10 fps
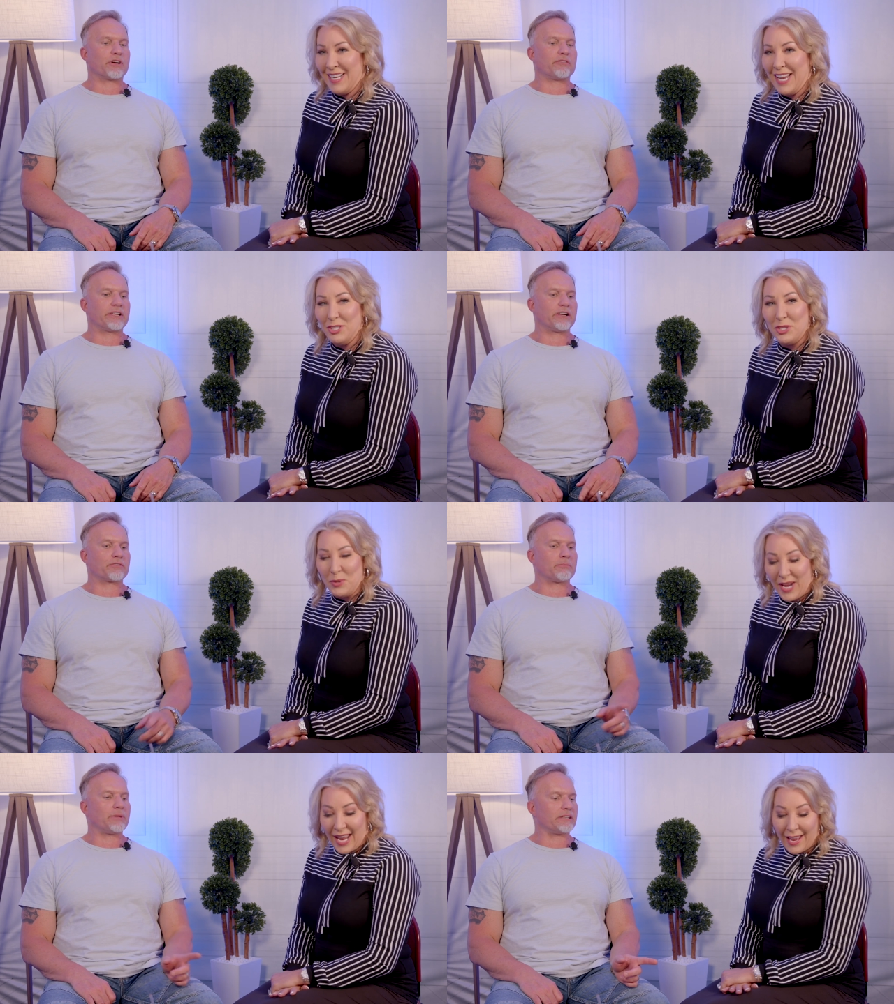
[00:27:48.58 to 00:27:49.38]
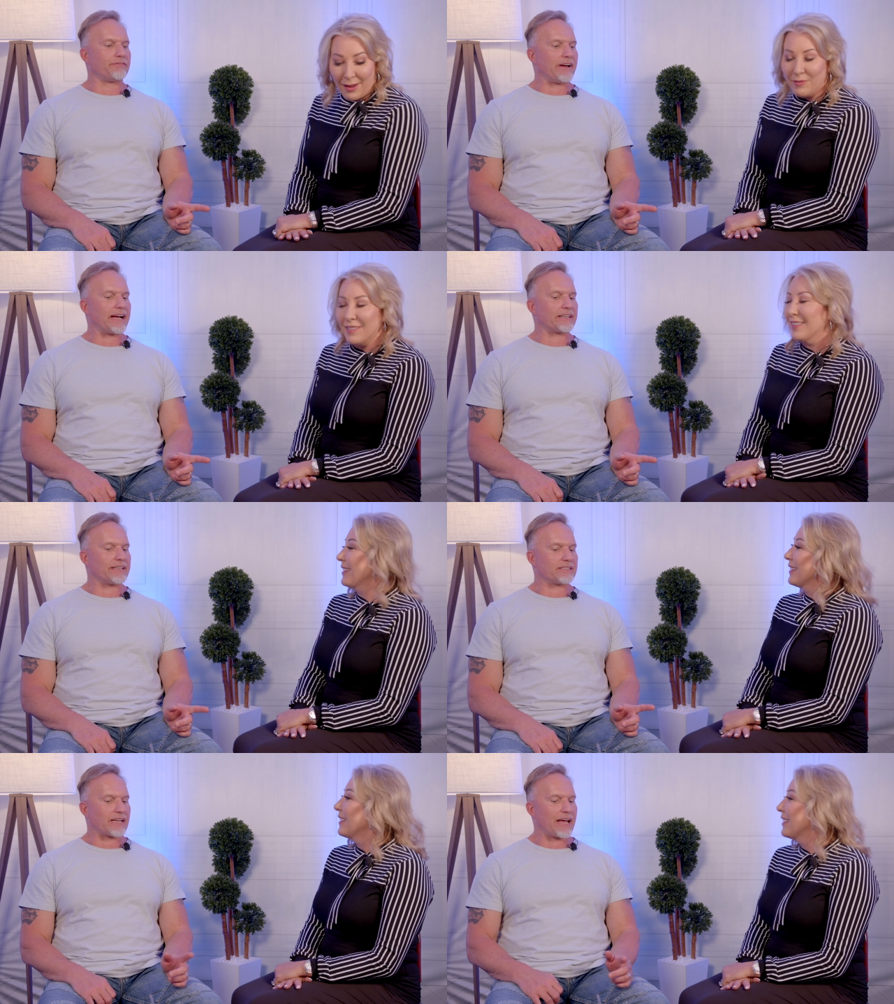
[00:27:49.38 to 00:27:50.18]
Speaker 1: over yes, the years. But the fact
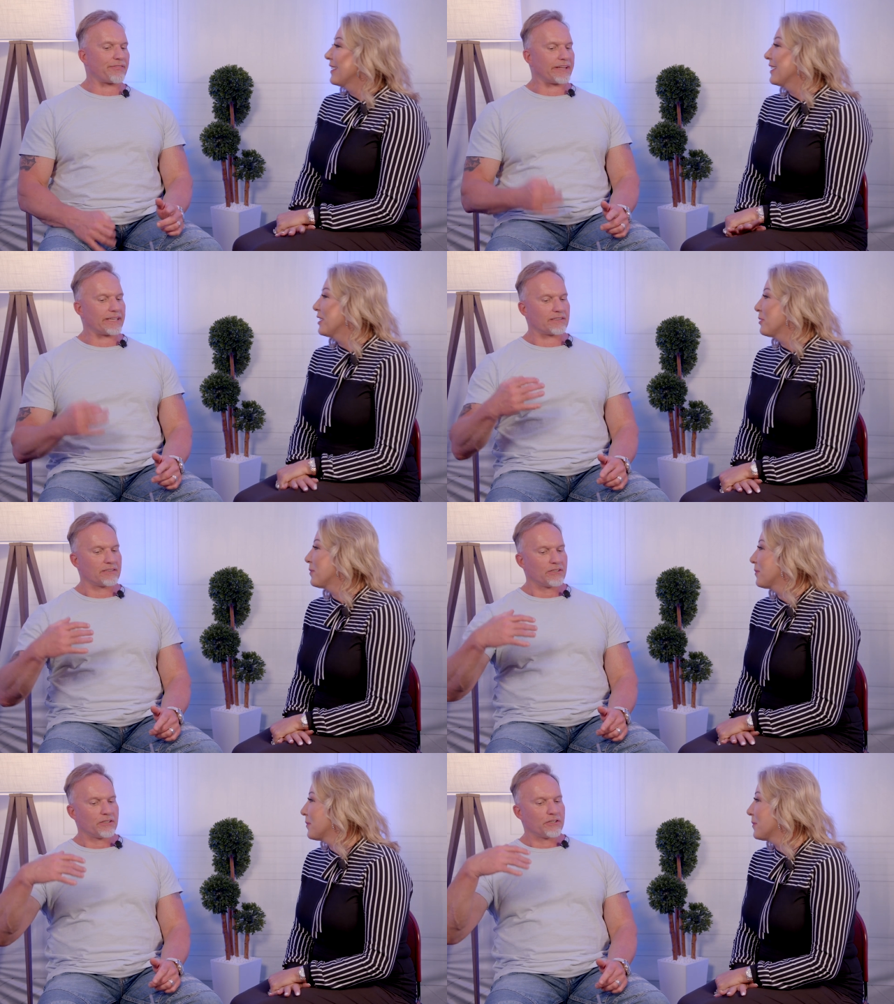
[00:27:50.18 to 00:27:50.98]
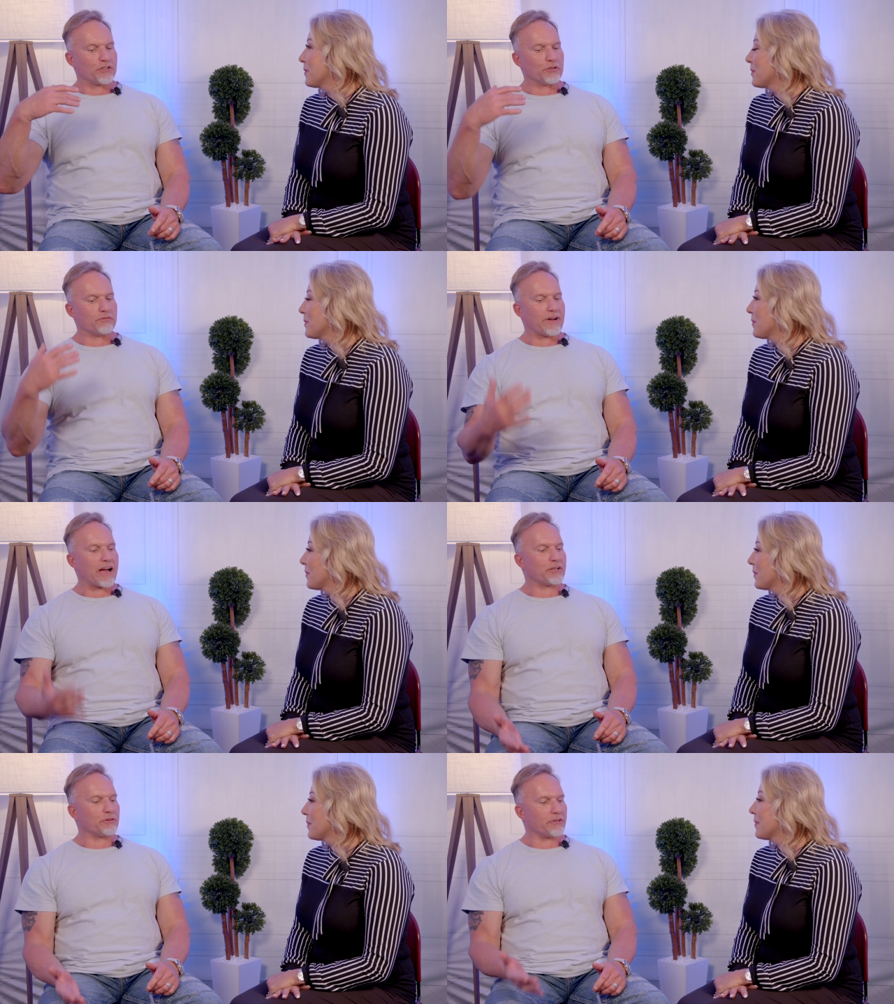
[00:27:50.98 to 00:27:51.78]
is, I think you
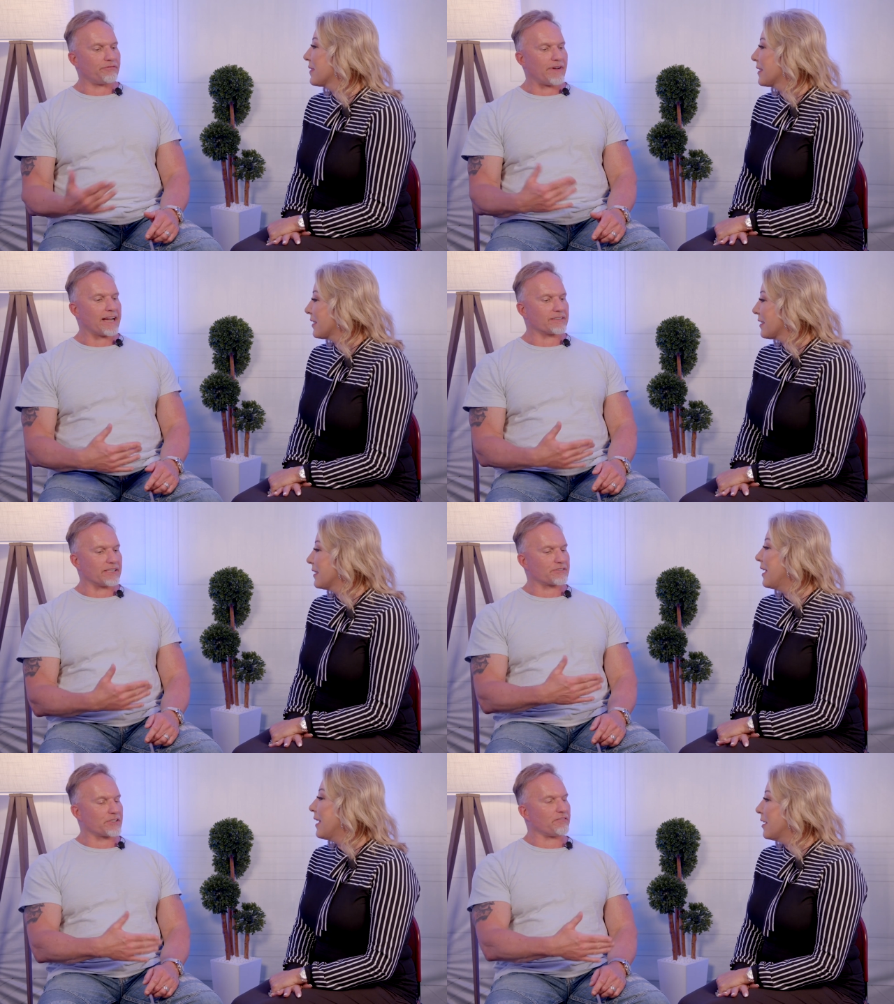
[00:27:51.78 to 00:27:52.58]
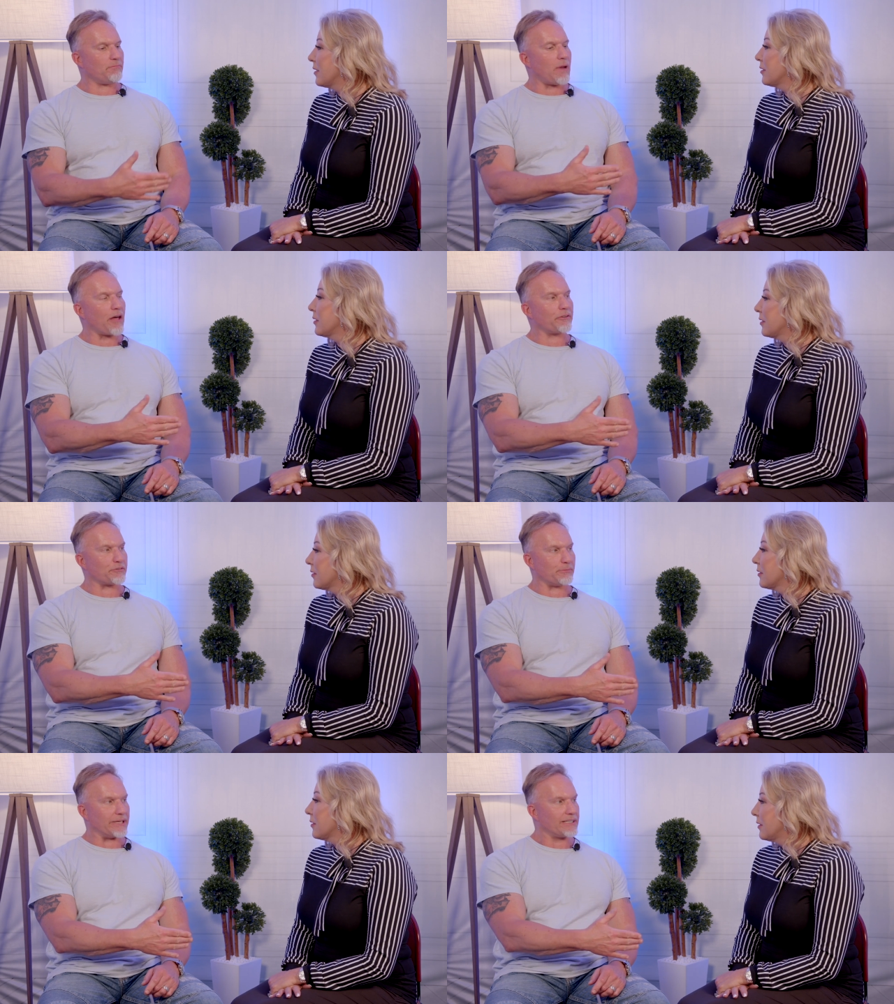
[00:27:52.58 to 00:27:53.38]
value the fact that yeah. stuff
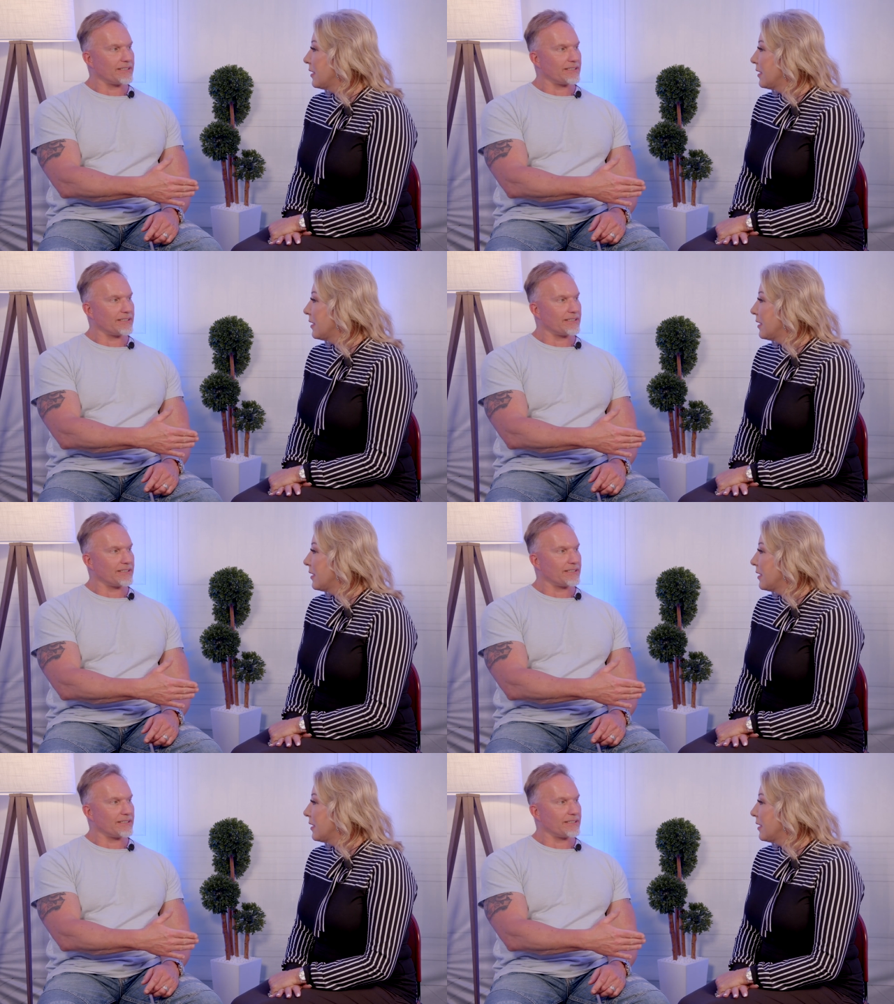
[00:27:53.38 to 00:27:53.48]
bothers me.